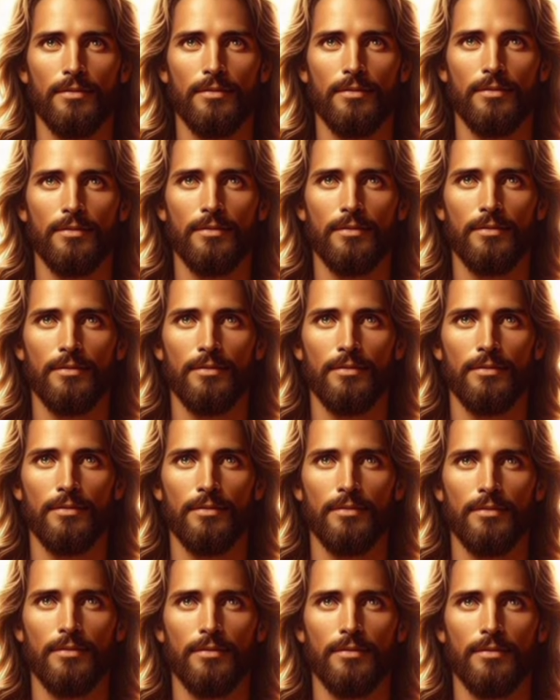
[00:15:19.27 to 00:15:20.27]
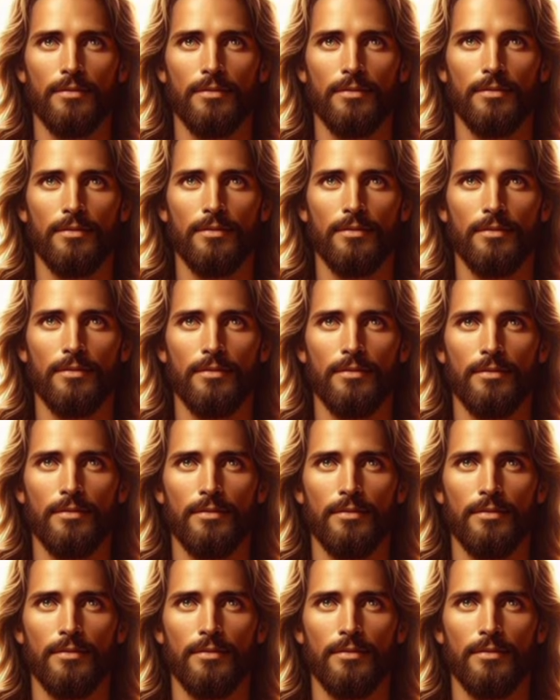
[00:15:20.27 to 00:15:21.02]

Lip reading: (no one is talking)